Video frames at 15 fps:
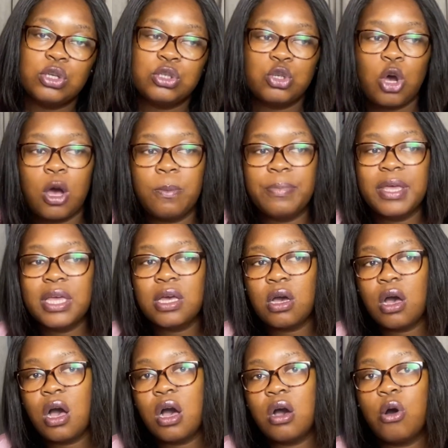topic,
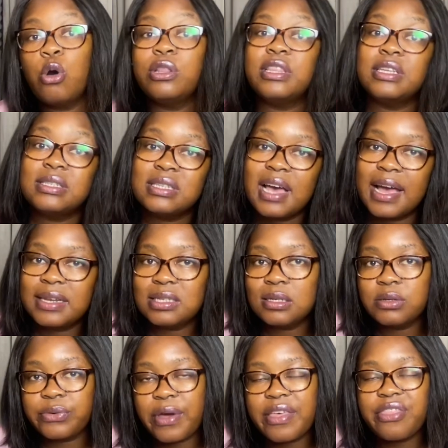on the
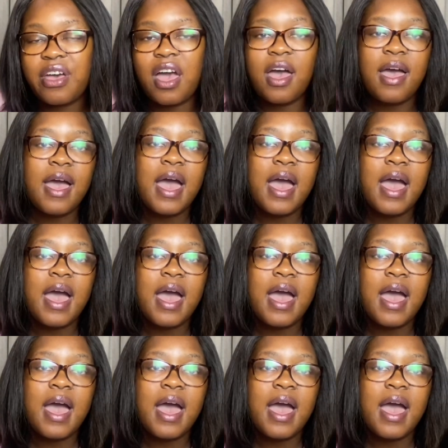title rather,